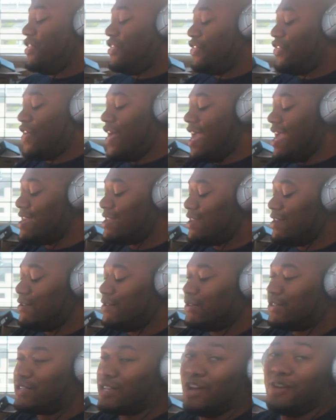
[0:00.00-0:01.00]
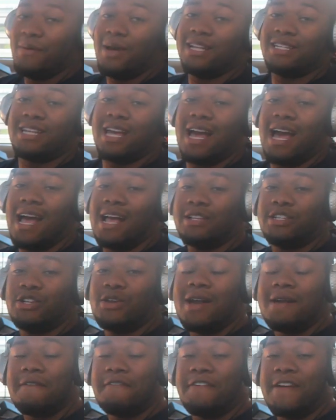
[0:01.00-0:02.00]
Thank you so much, guys. You
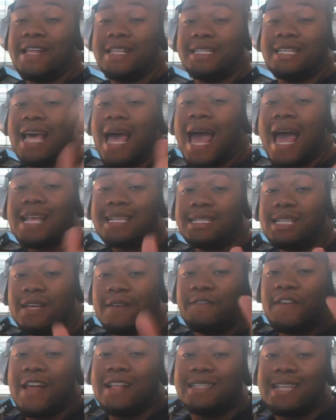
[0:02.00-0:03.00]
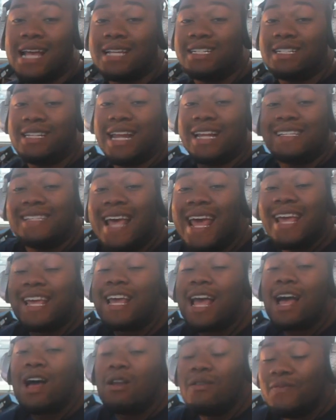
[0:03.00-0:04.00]
have a fantastic, fantastic day. Take
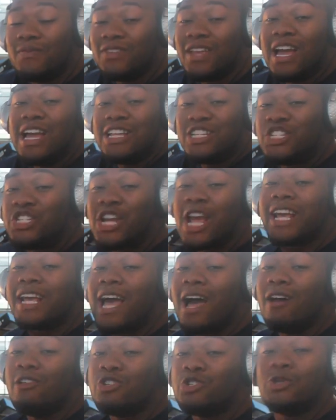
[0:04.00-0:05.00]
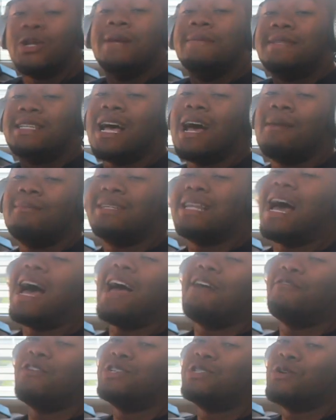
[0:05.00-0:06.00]
out Check out Dreamtime
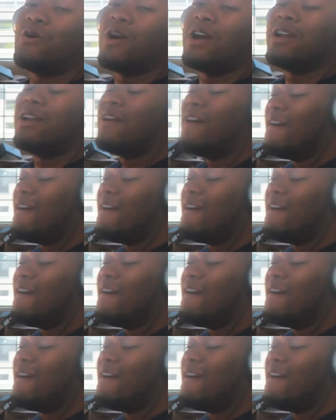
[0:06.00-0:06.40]
Dive Resort.